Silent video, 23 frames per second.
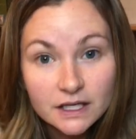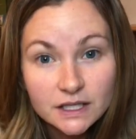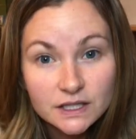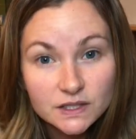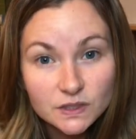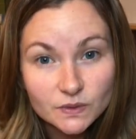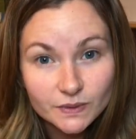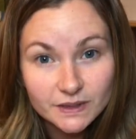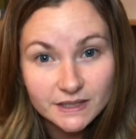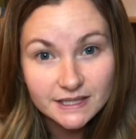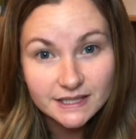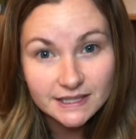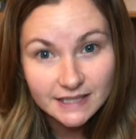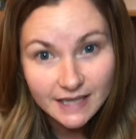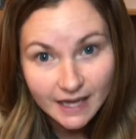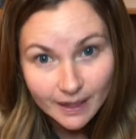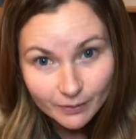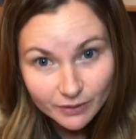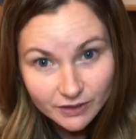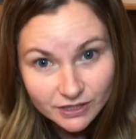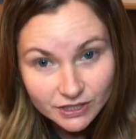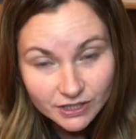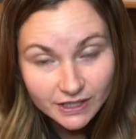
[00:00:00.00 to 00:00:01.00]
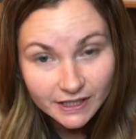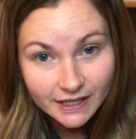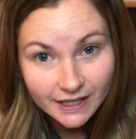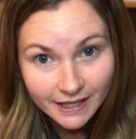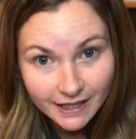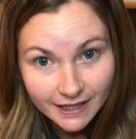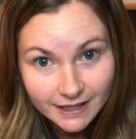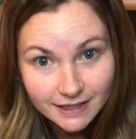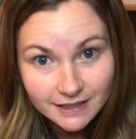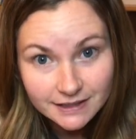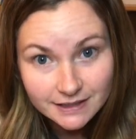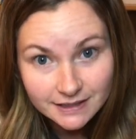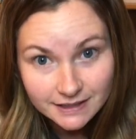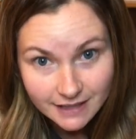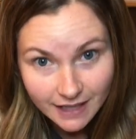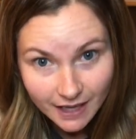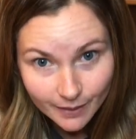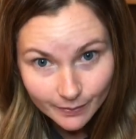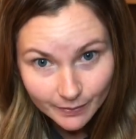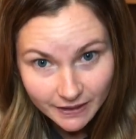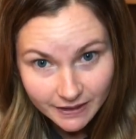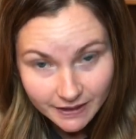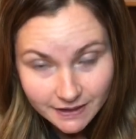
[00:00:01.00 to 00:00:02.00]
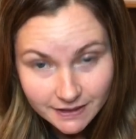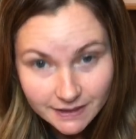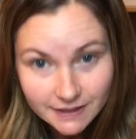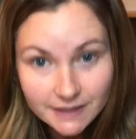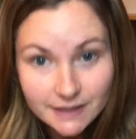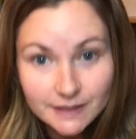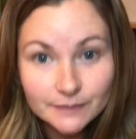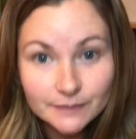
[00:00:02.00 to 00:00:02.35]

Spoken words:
So establishing hand dominance,